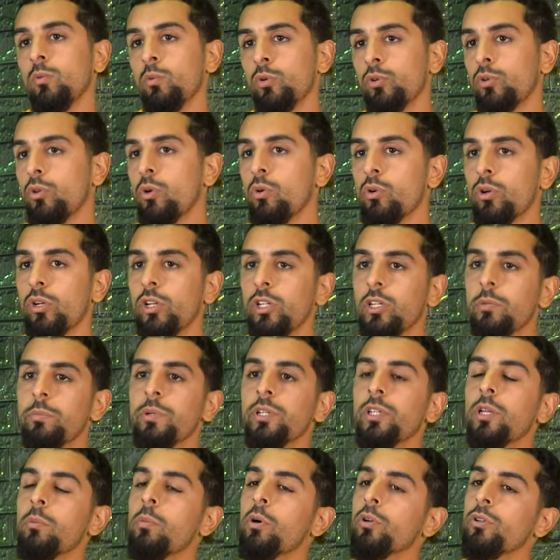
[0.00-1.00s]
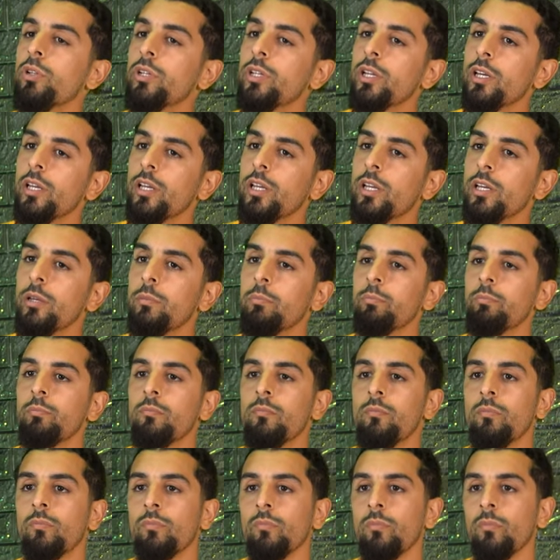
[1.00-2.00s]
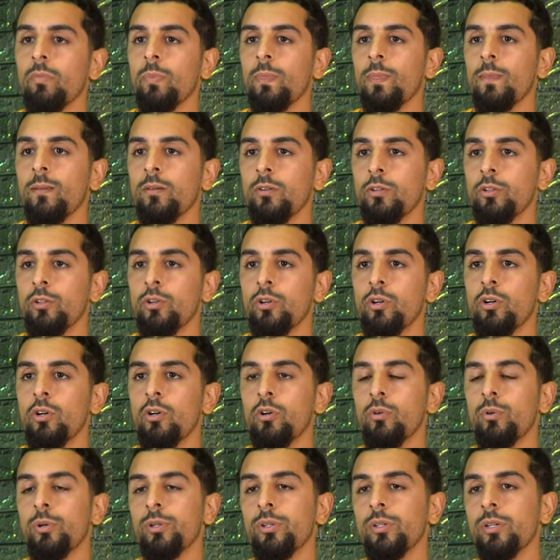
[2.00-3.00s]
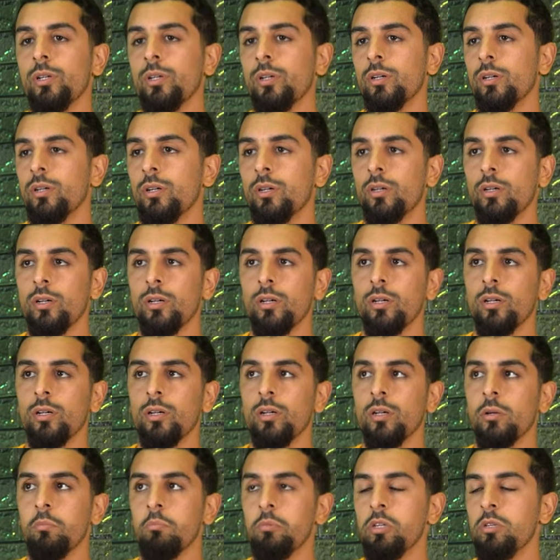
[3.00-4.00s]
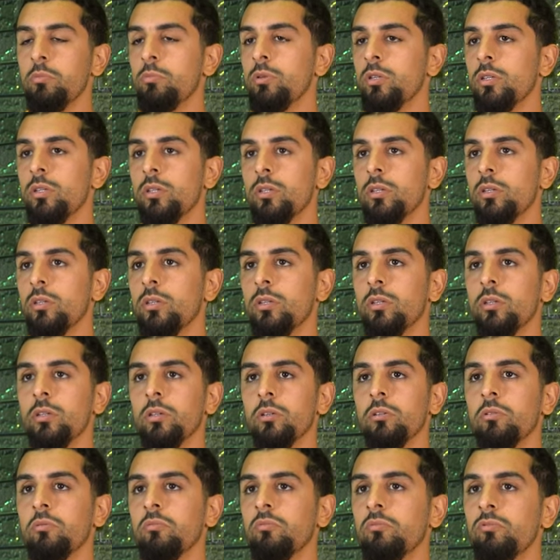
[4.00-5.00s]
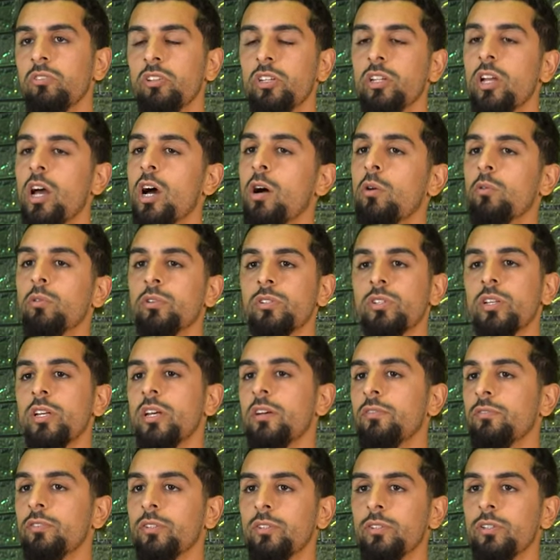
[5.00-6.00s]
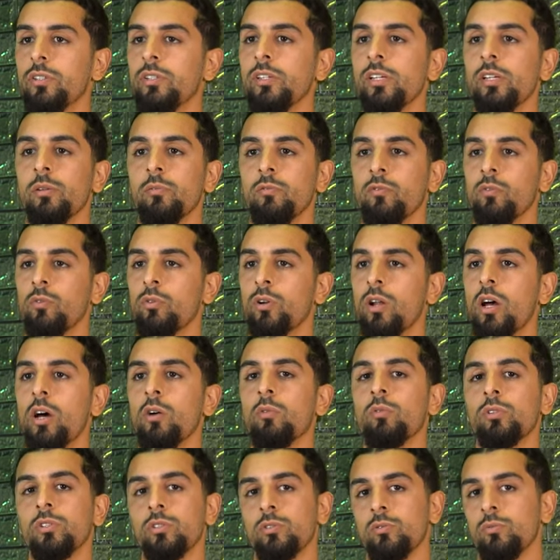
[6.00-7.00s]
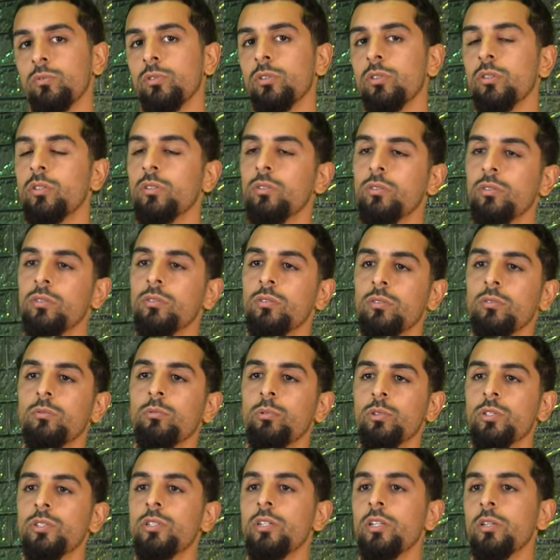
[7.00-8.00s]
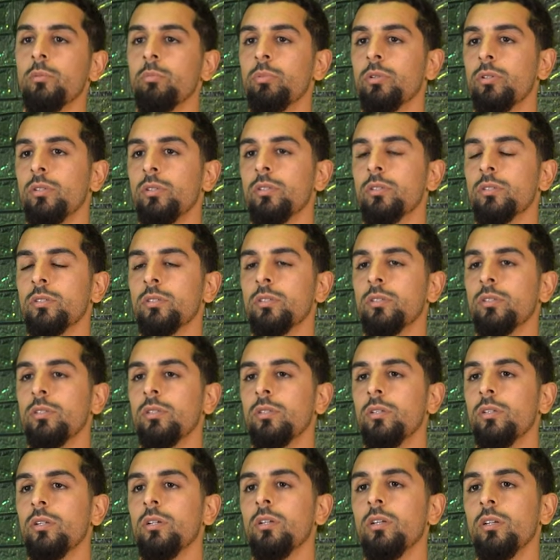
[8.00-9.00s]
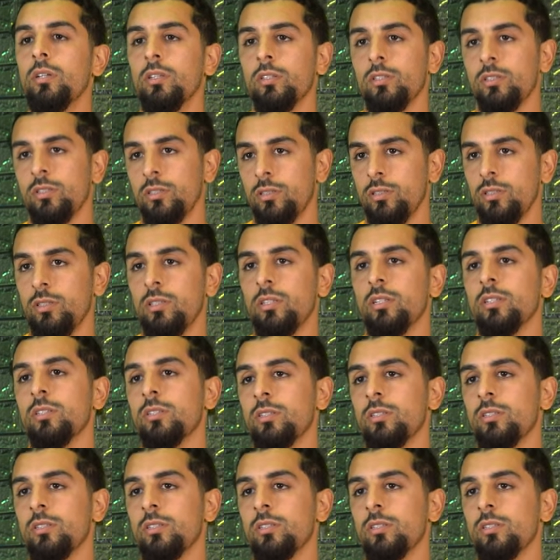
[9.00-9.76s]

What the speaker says: we talk a little bit about the game, you know, and maybe 3 hours after the game, 4 hours, we sleep. Adrenaline still